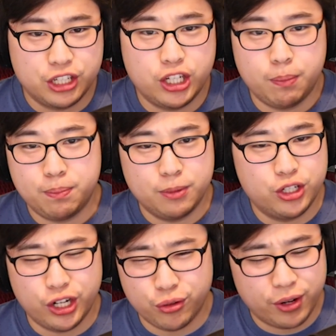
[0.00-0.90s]
chip
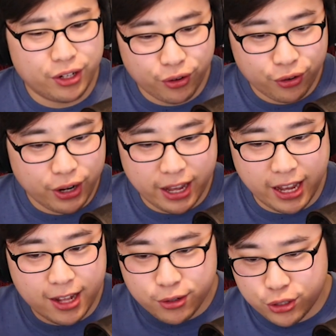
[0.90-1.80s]
generator, a
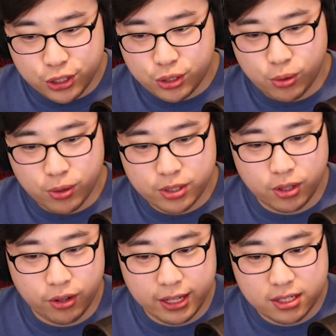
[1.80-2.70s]
energy source, and
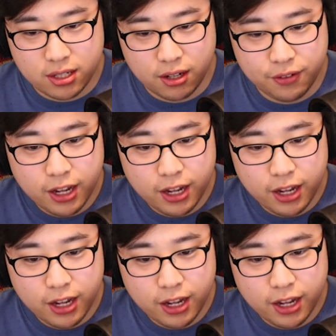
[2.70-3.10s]
all that stuff.